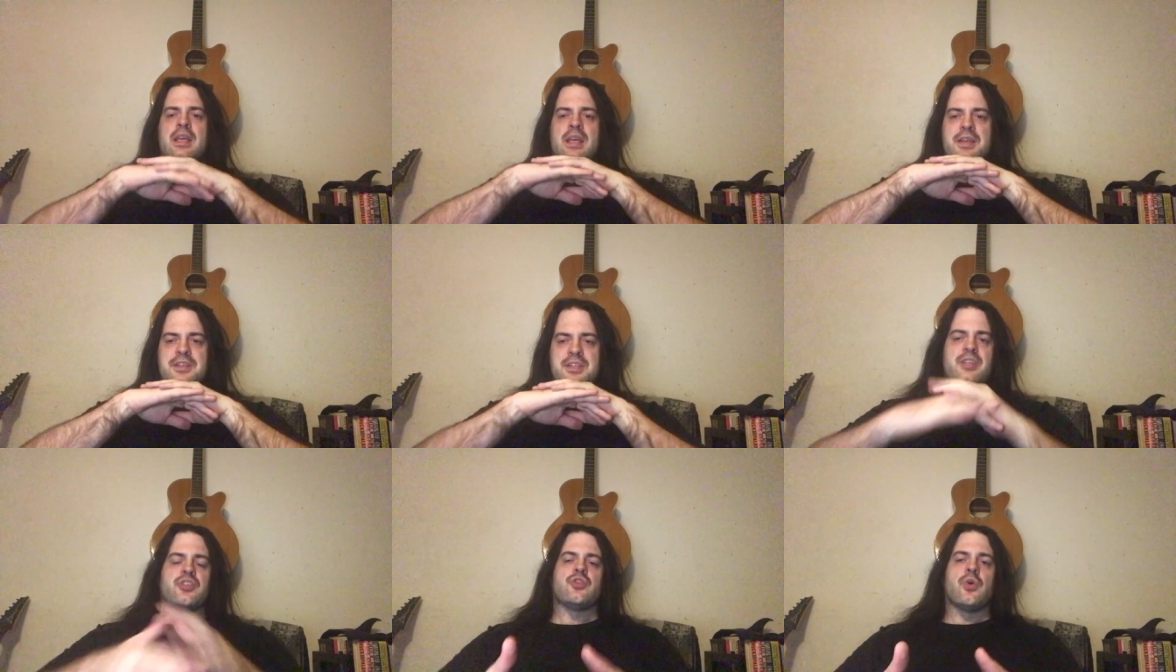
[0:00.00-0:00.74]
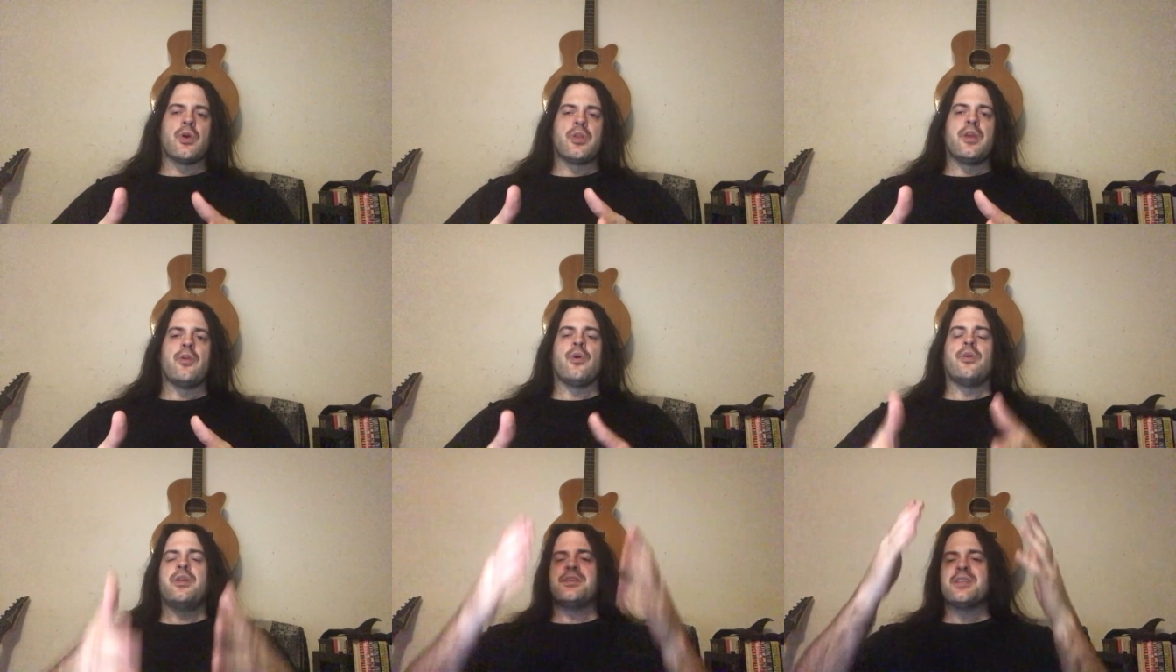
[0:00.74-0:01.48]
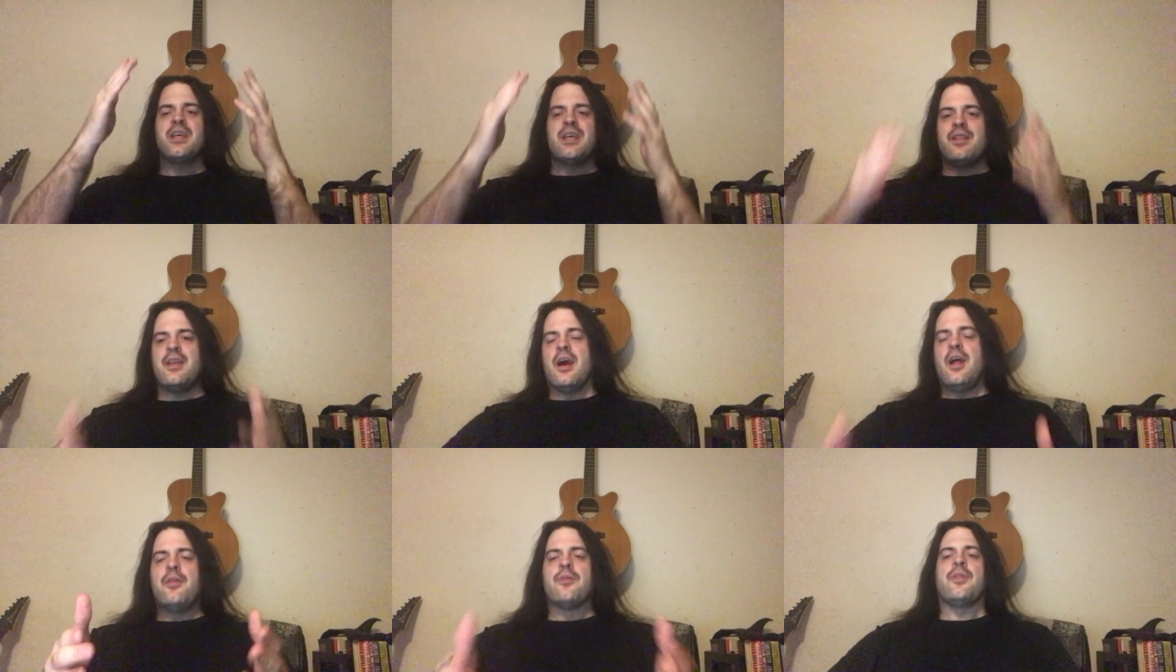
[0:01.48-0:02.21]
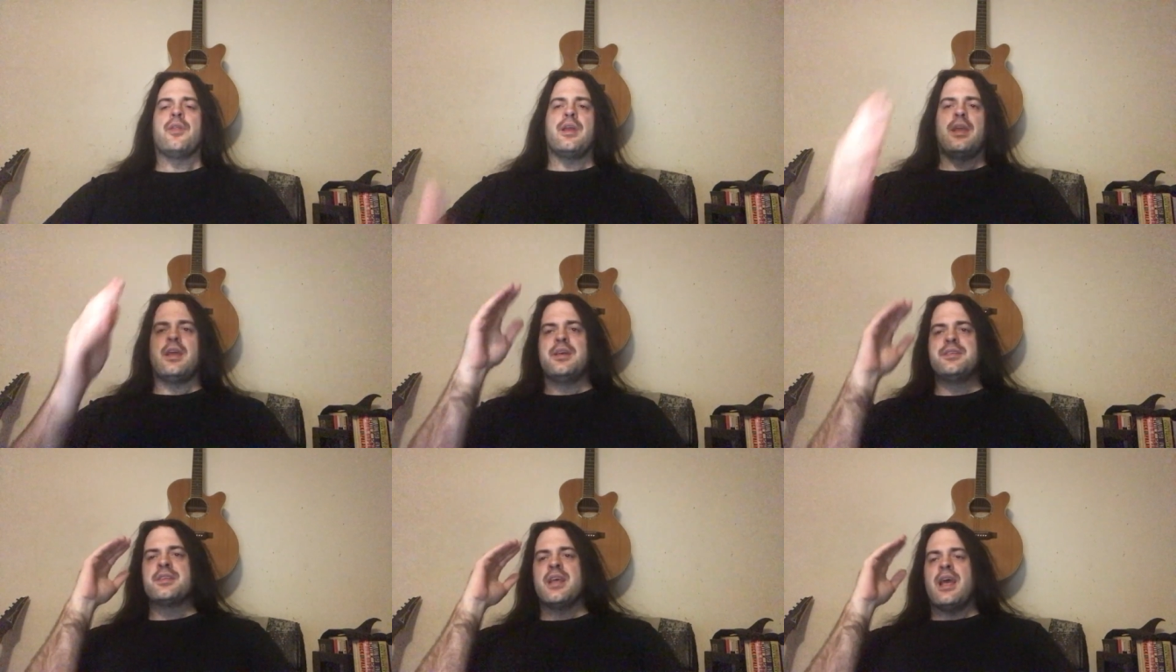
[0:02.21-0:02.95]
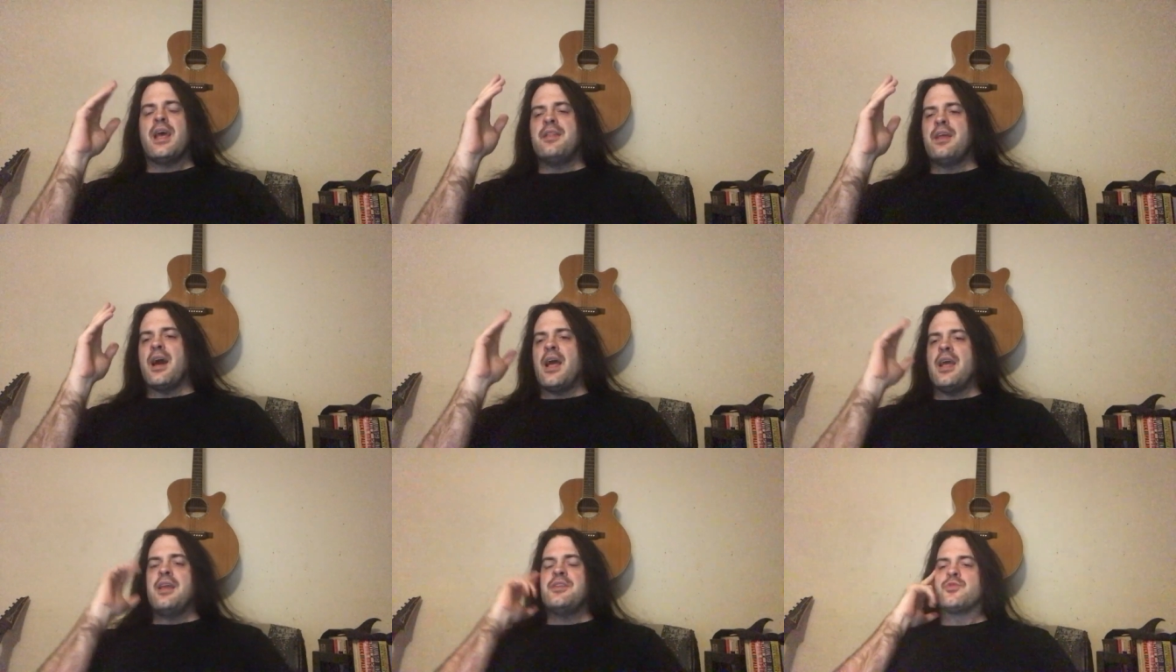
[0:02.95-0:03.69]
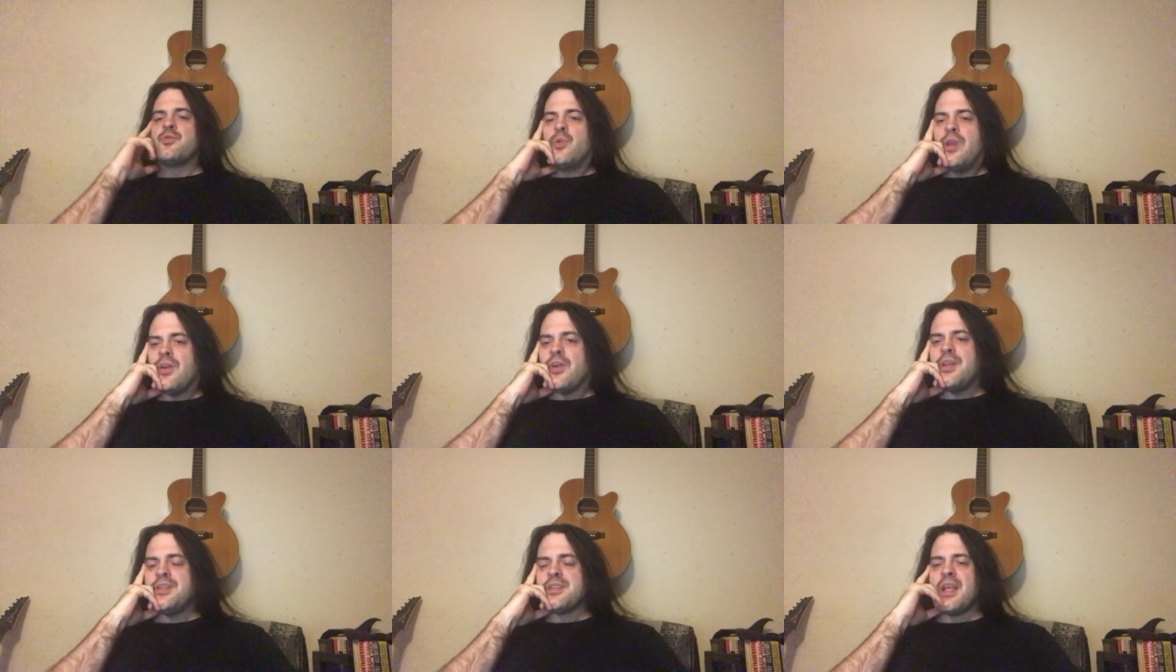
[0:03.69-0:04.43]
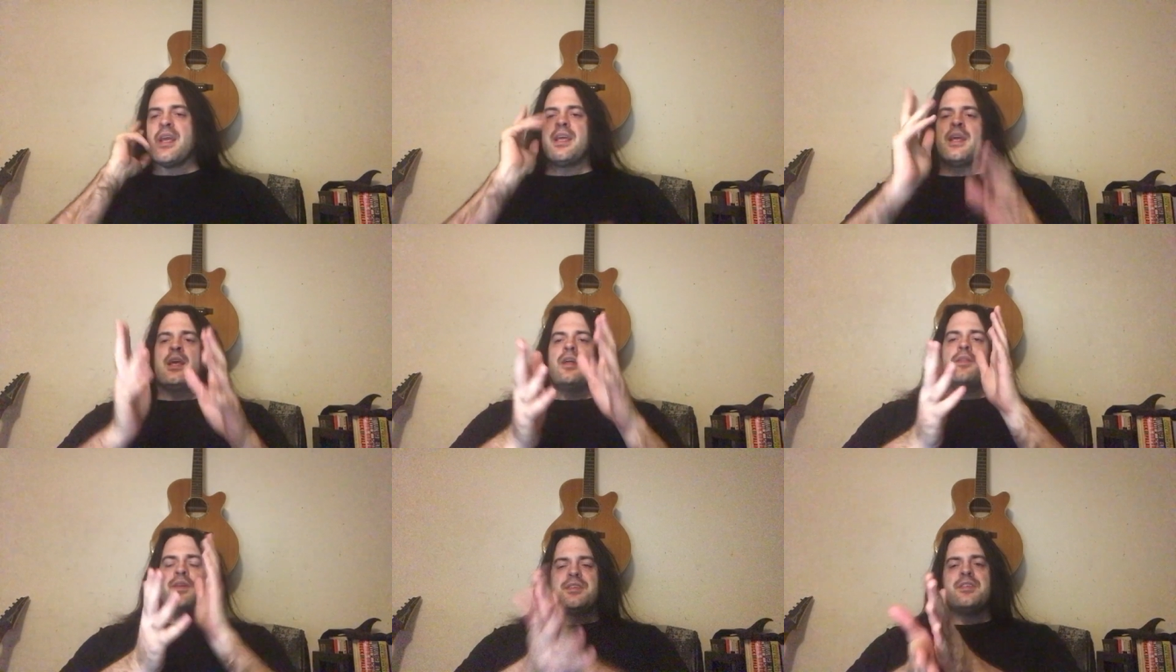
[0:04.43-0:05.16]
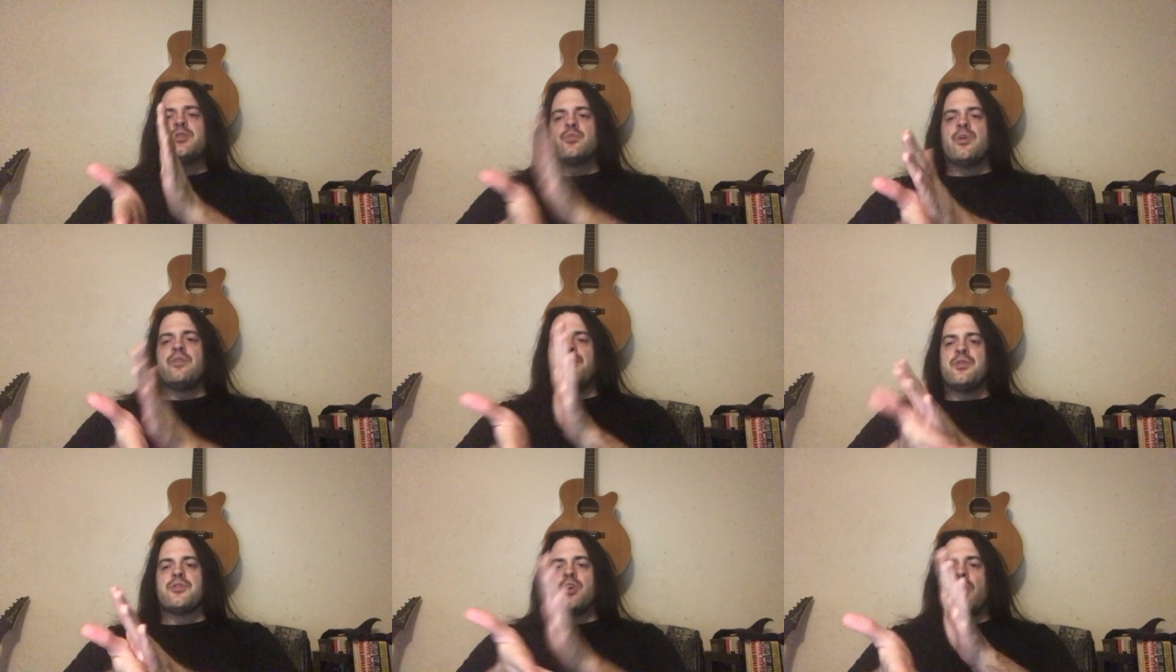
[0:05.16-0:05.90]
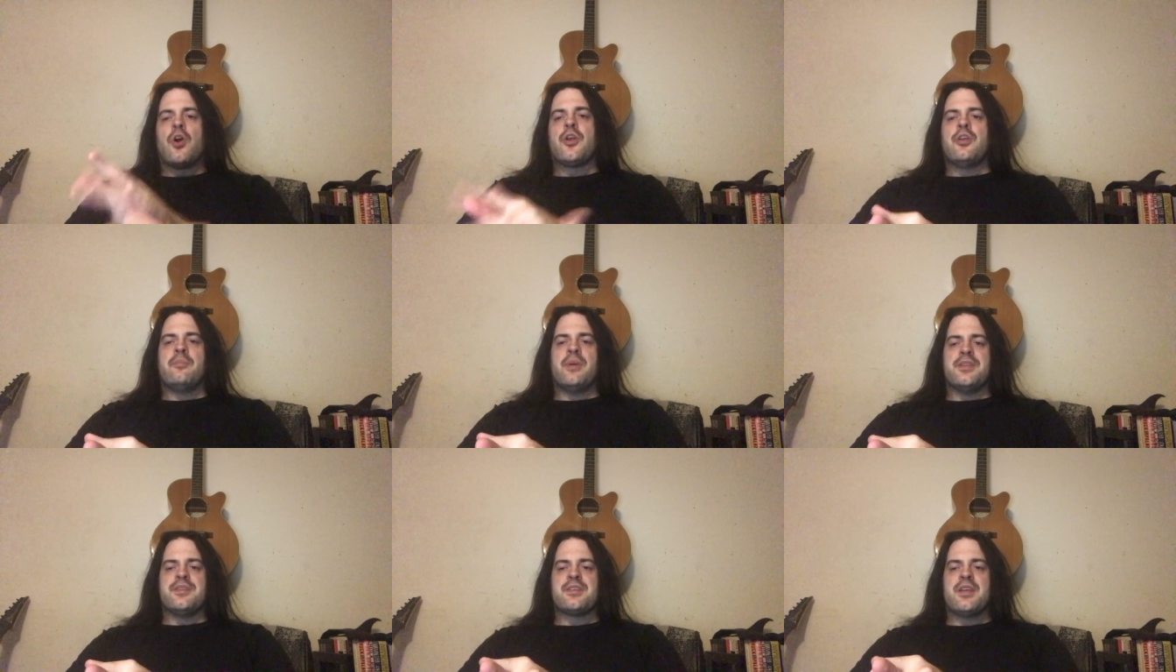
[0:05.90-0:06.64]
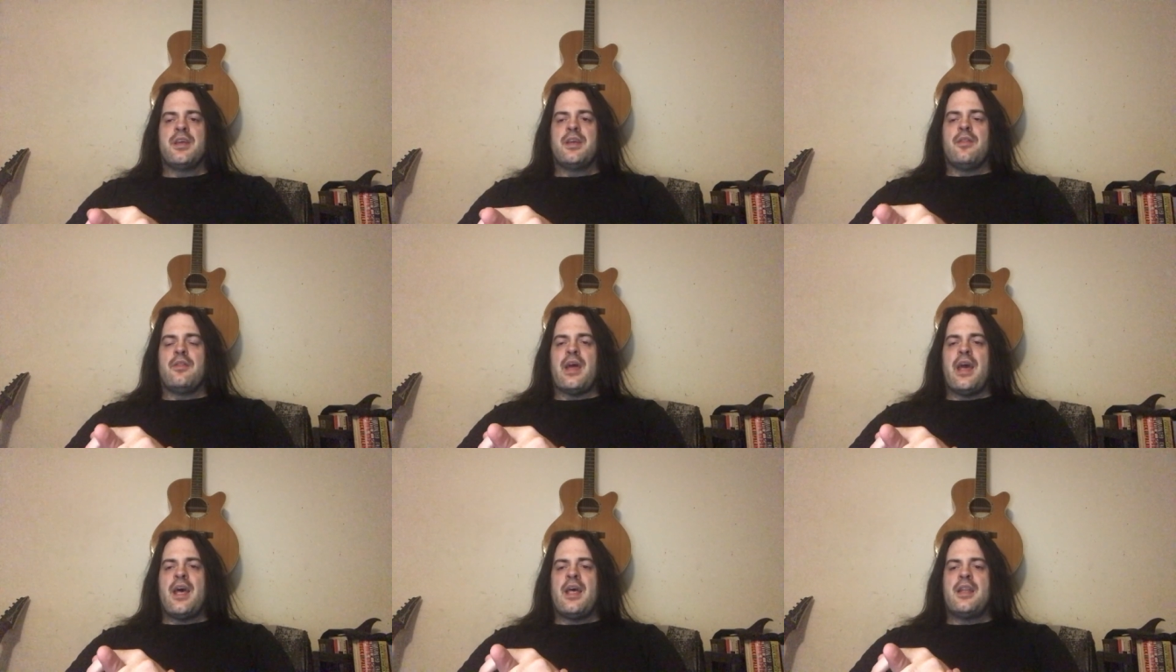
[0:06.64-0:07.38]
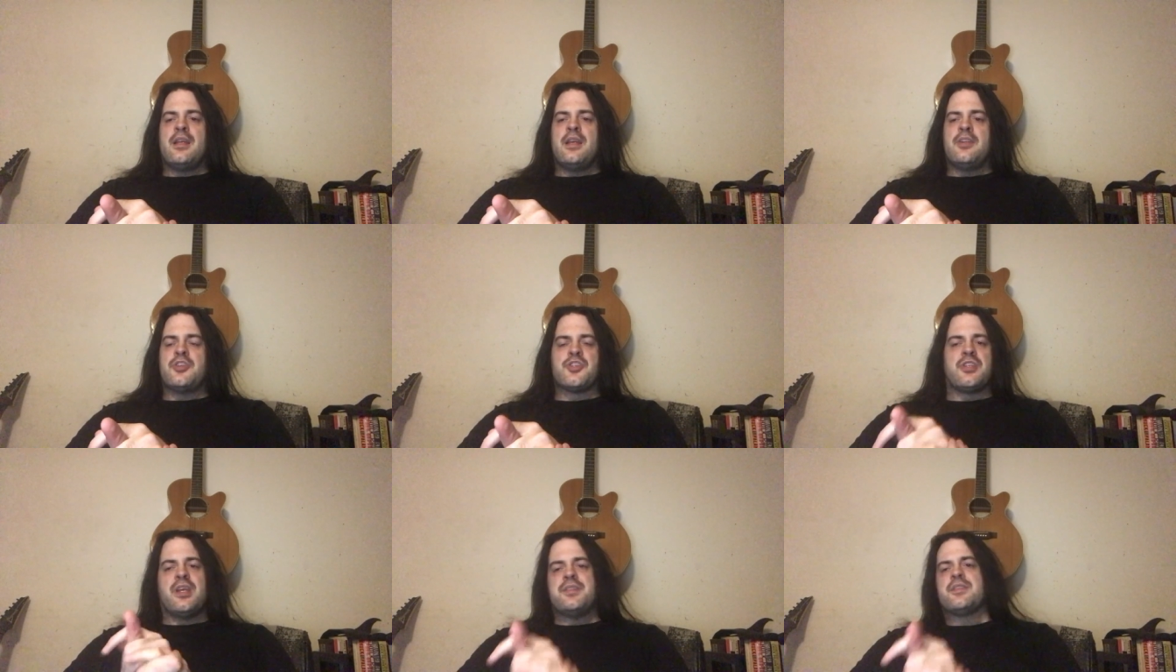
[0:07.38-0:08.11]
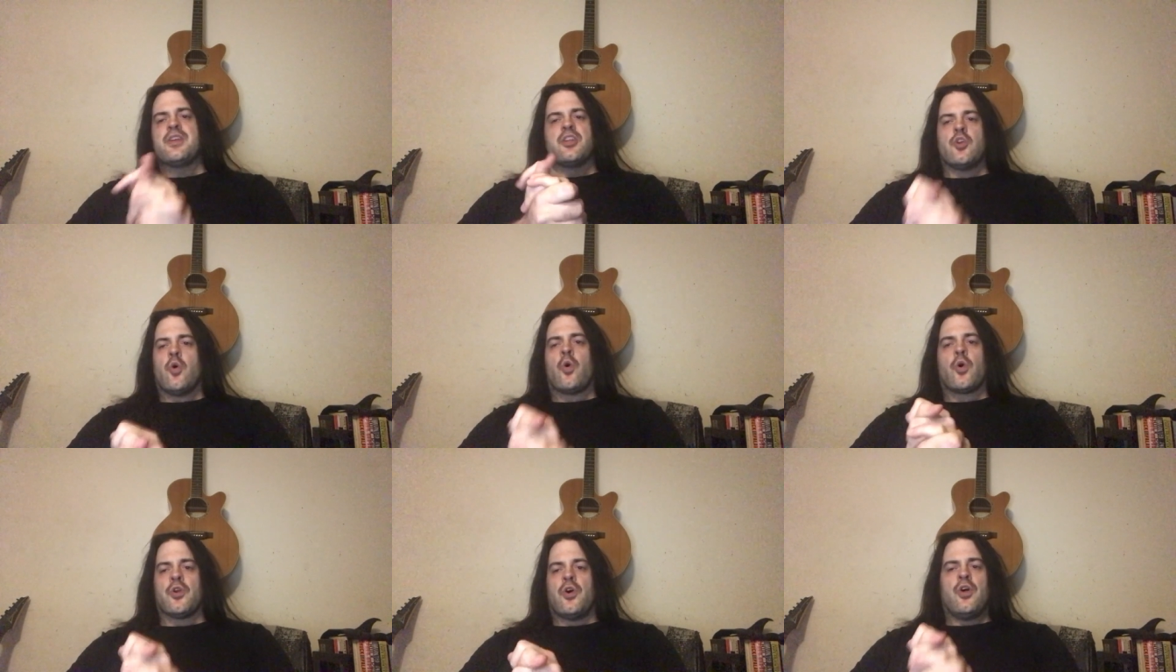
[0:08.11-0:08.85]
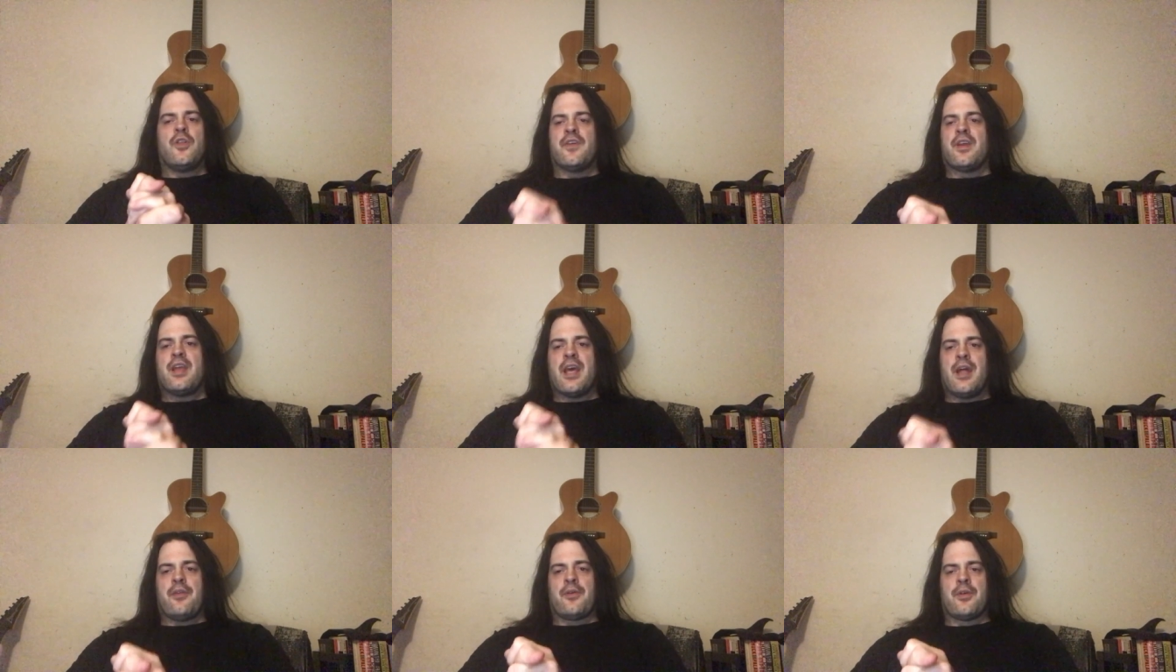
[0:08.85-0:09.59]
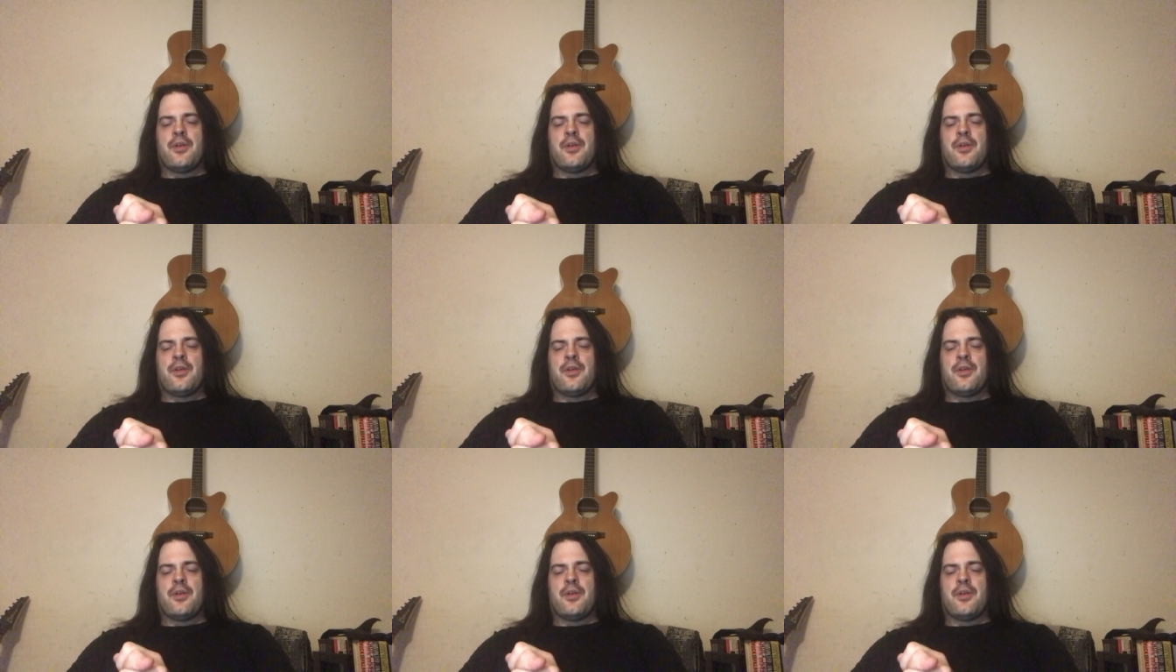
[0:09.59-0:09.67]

is historically erroneous. The other thing is, and I, it's weird. It's like this is one of those arguments that just gets ignored altogether.